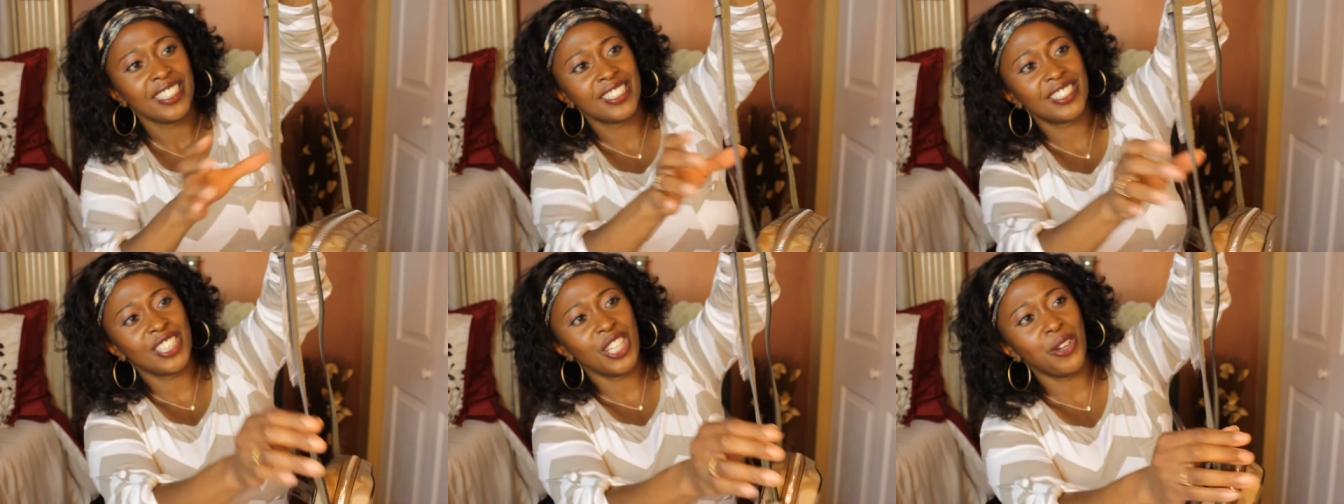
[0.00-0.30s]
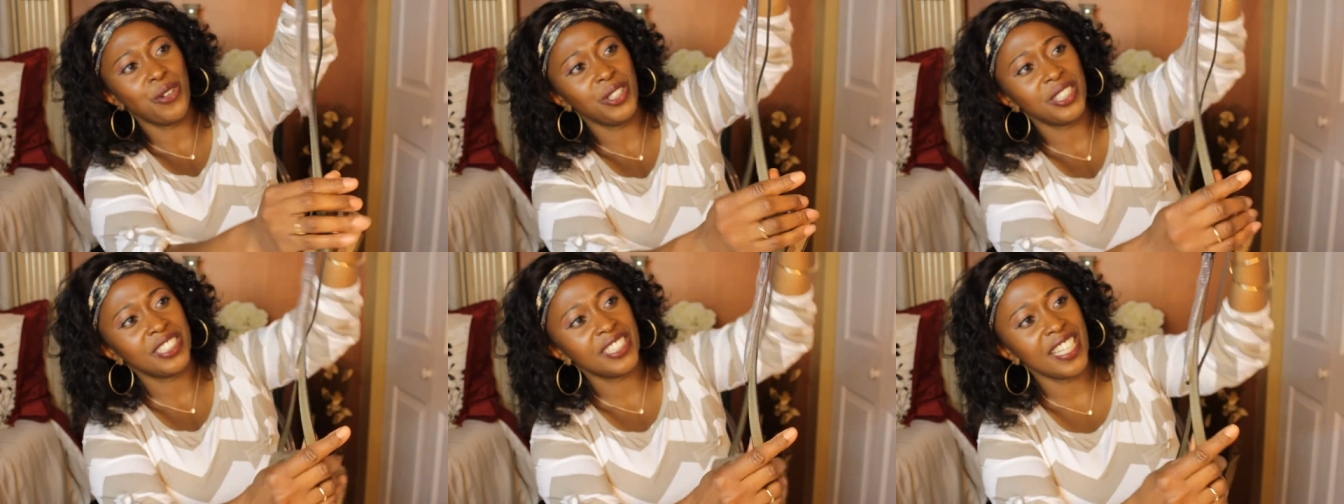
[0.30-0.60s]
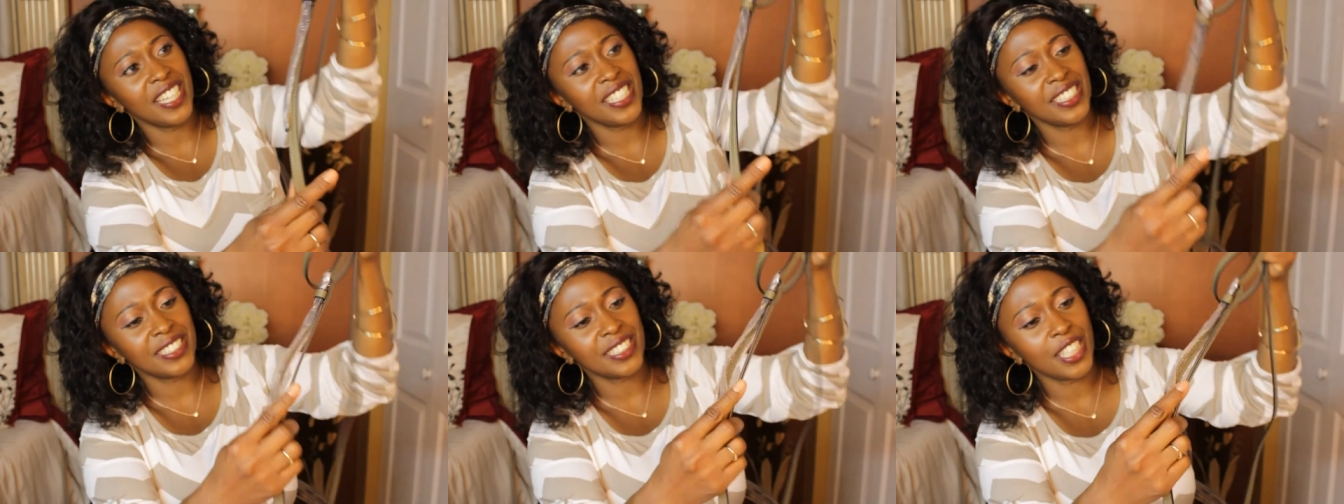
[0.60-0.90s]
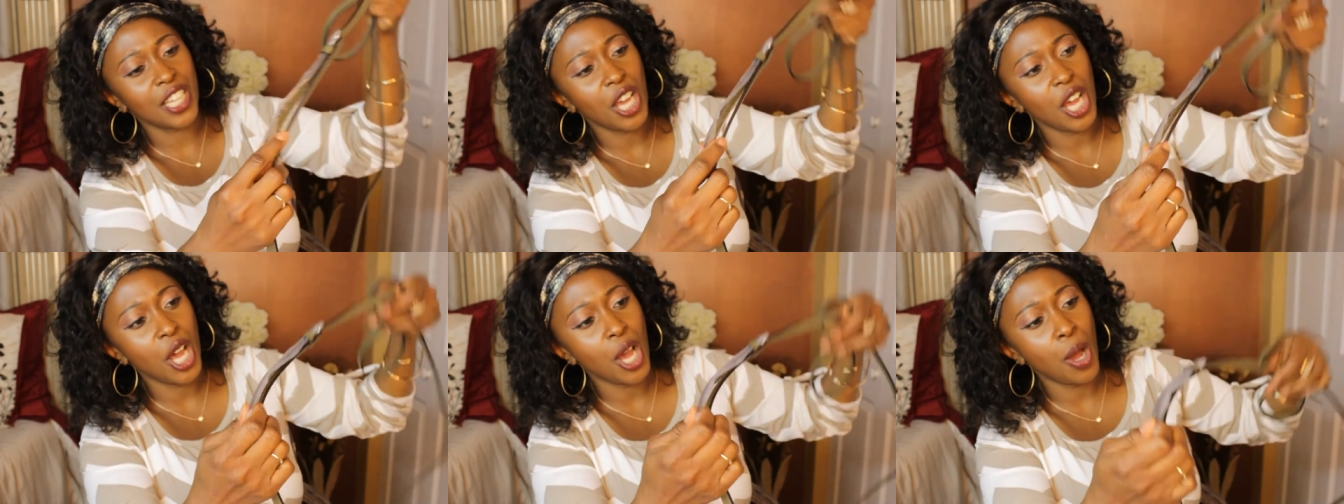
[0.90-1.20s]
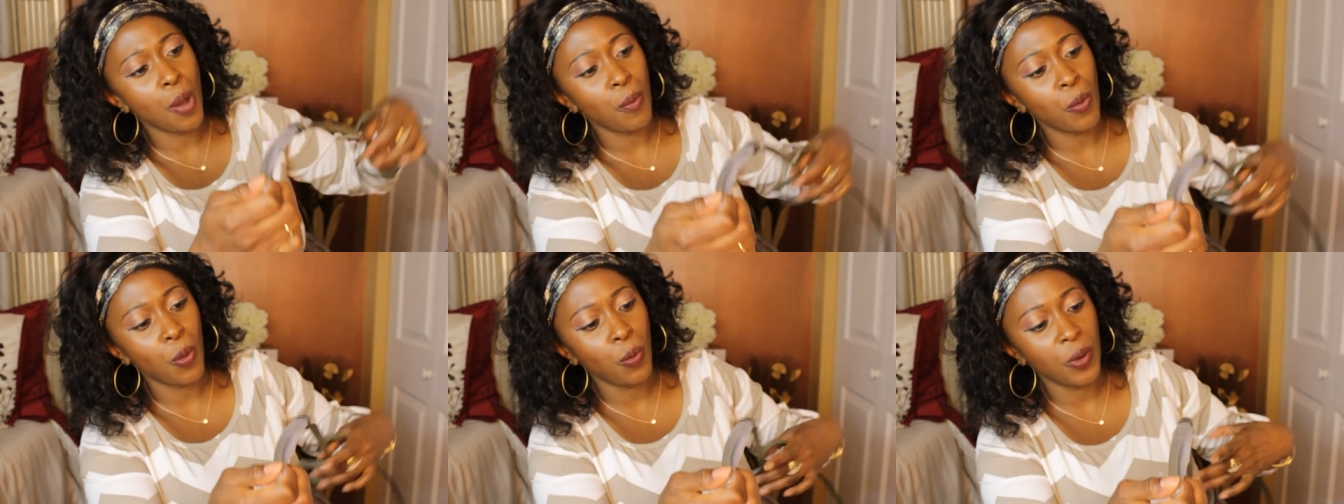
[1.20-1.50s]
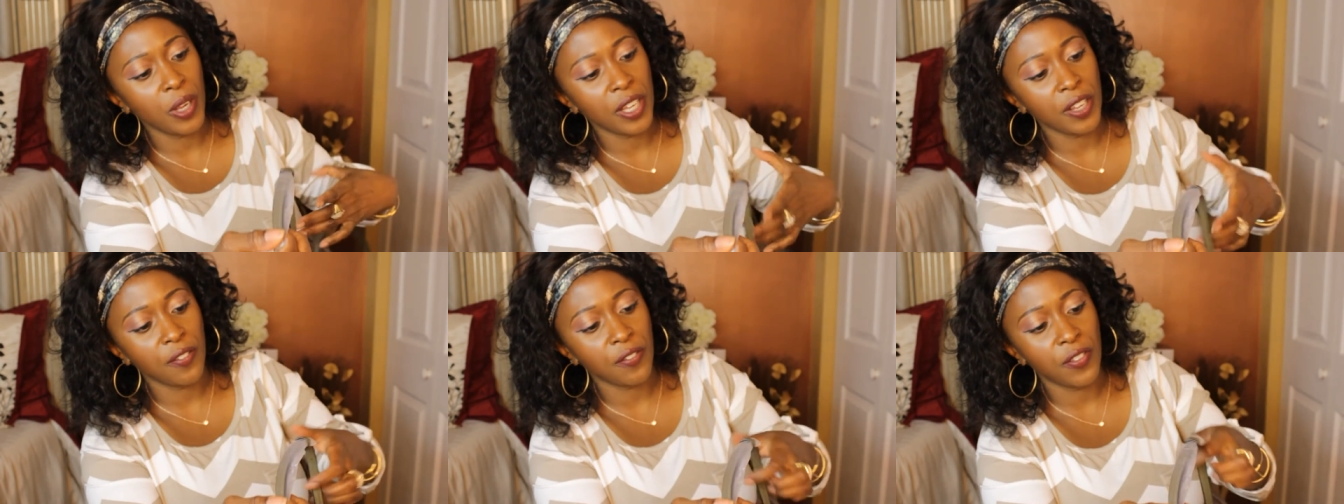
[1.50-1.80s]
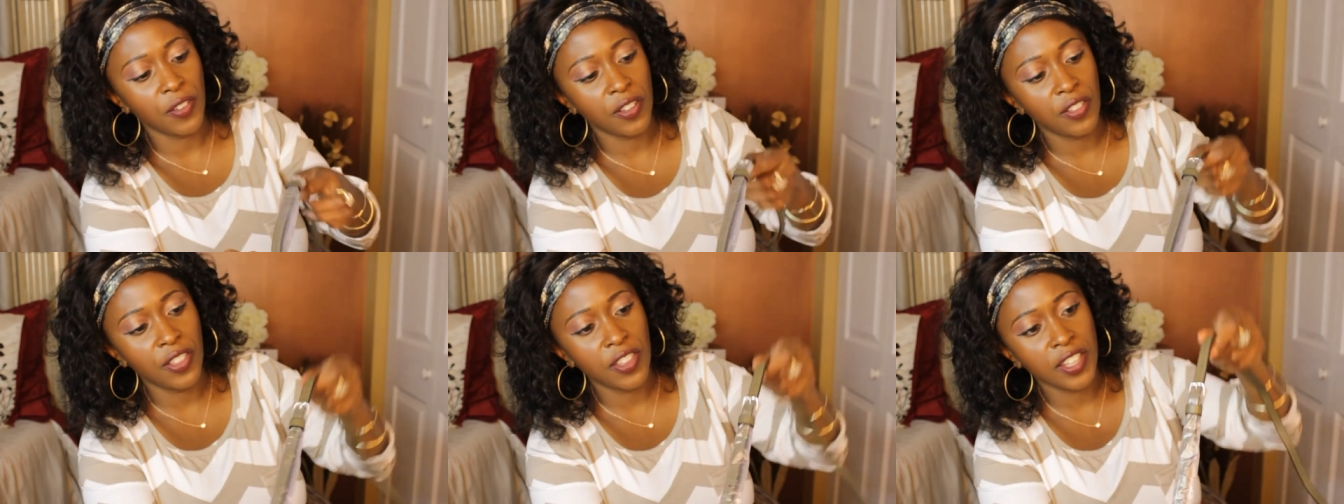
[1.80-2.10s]
so it does come with
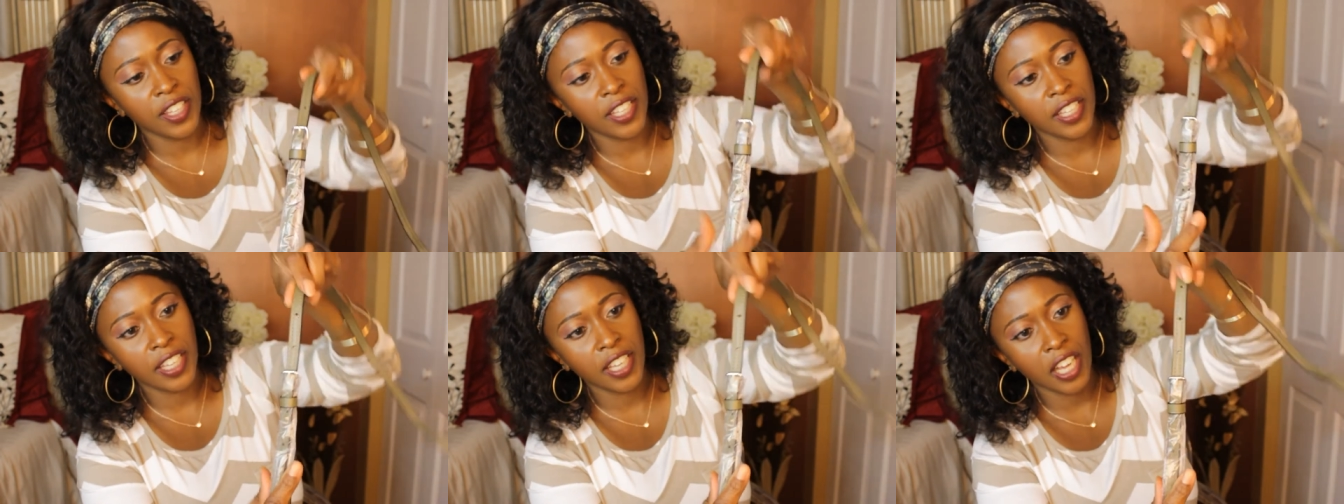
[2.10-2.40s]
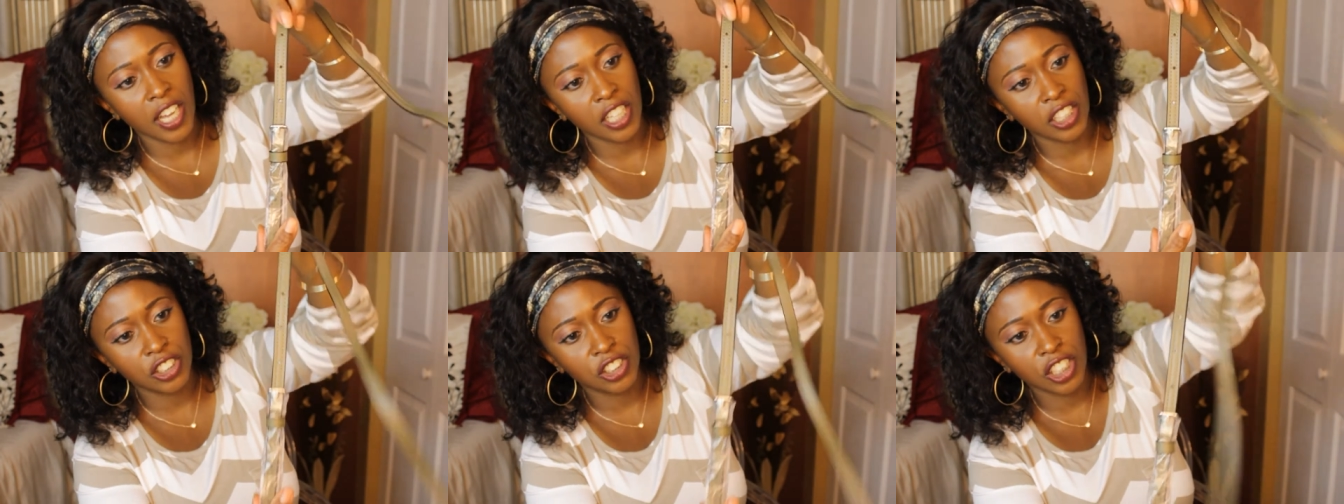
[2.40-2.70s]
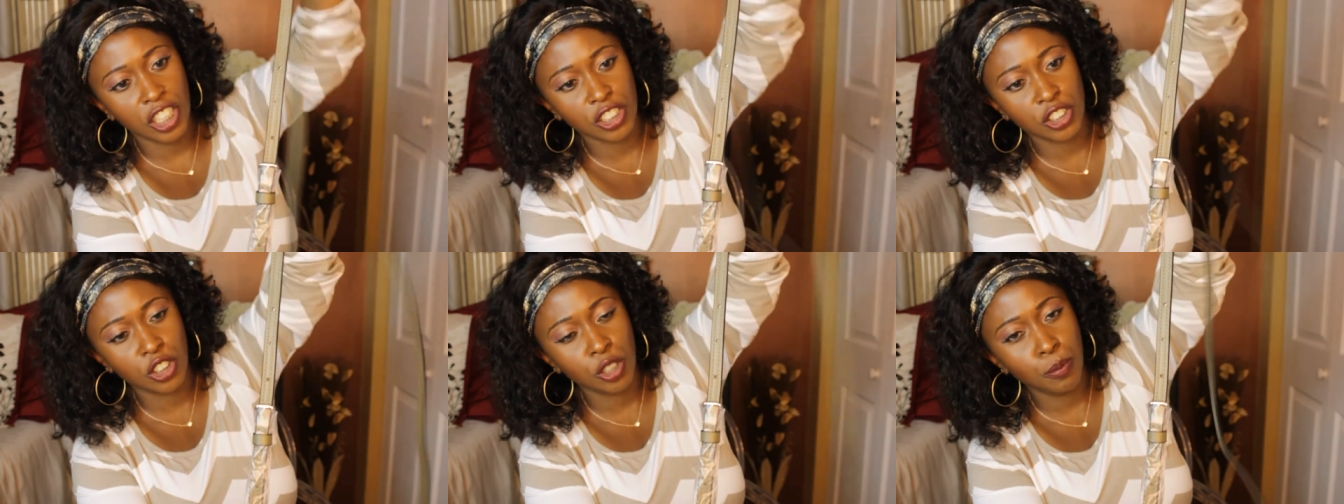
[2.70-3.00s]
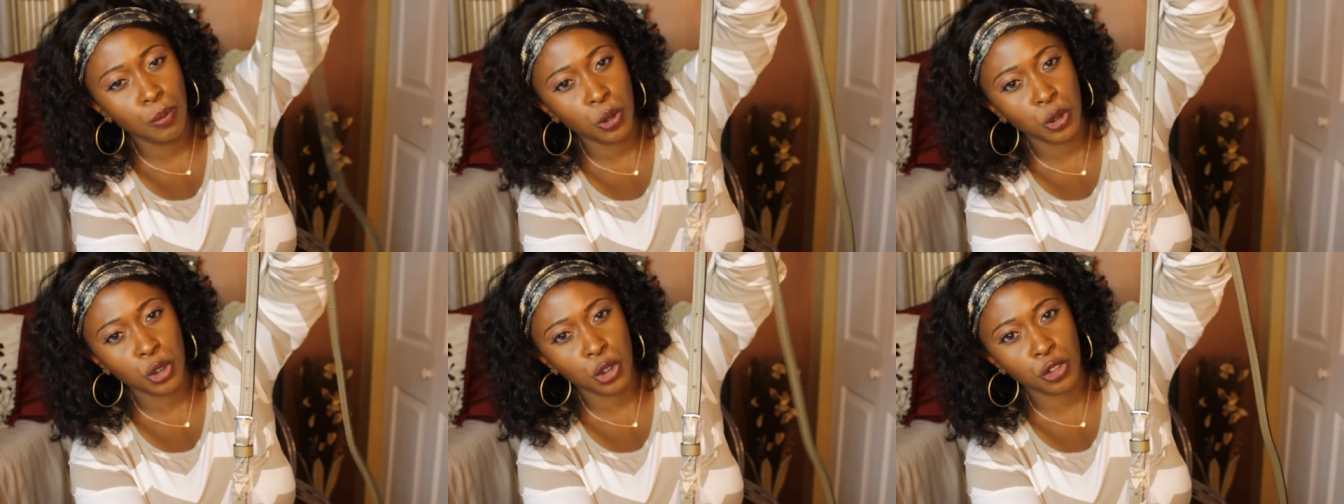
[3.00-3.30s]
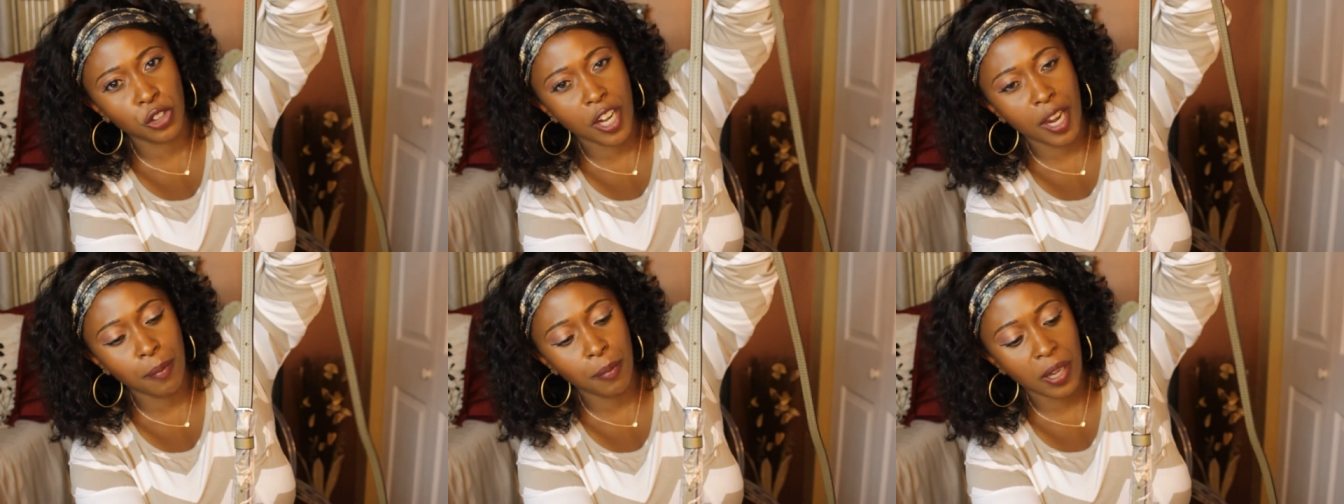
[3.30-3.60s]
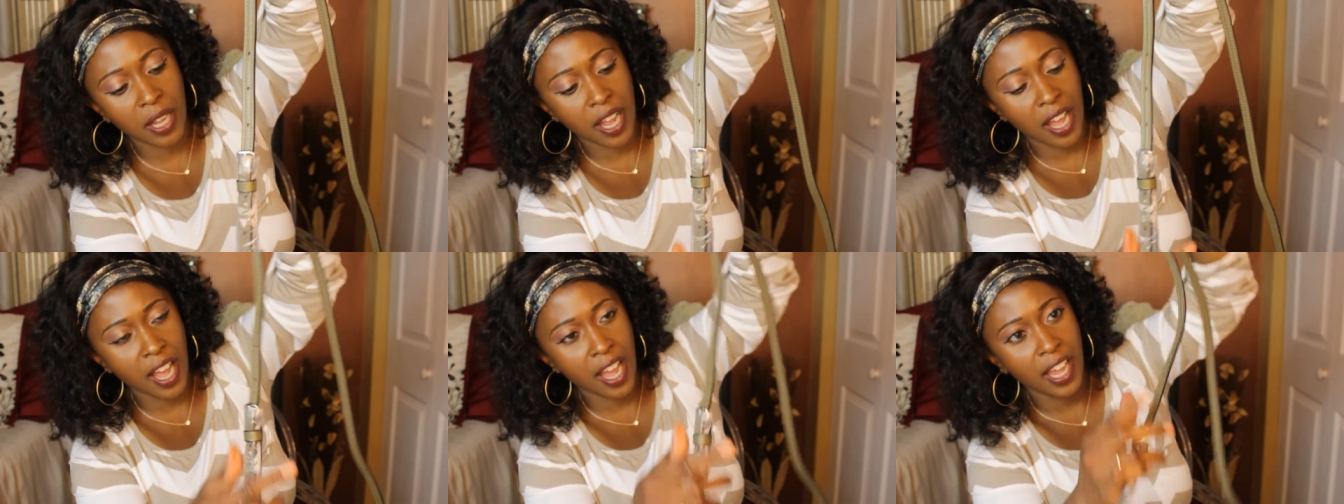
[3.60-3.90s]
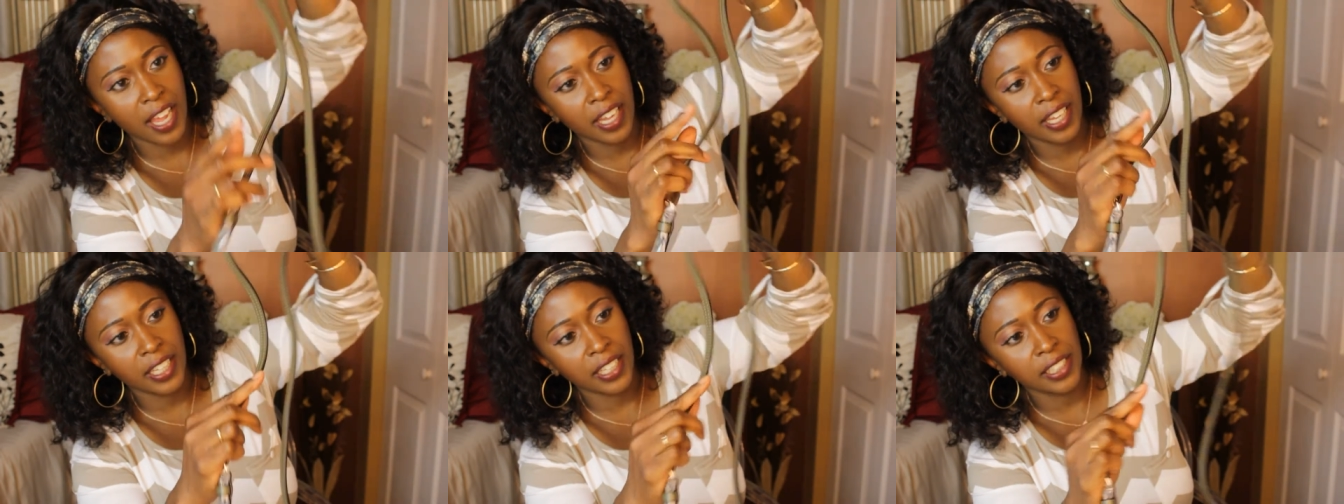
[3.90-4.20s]
the uh, adjustable strap,
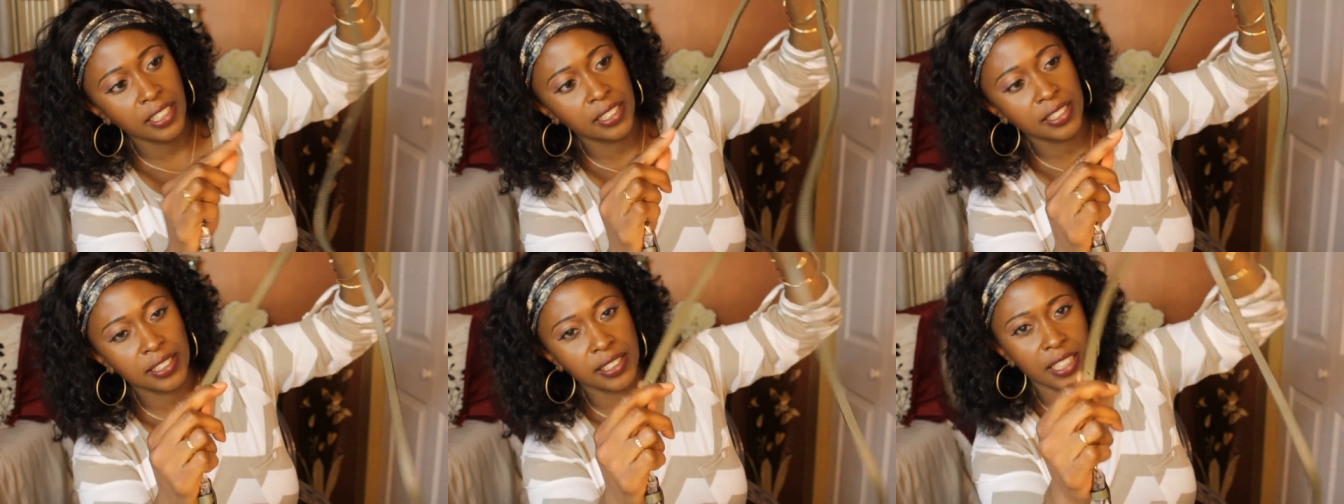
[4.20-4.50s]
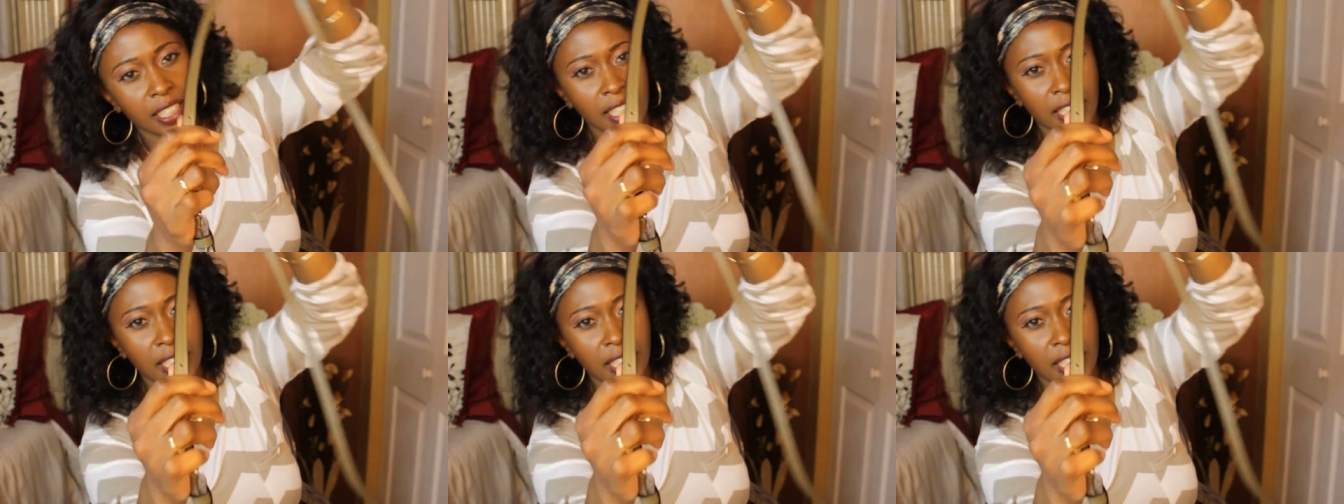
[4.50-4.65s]
guys.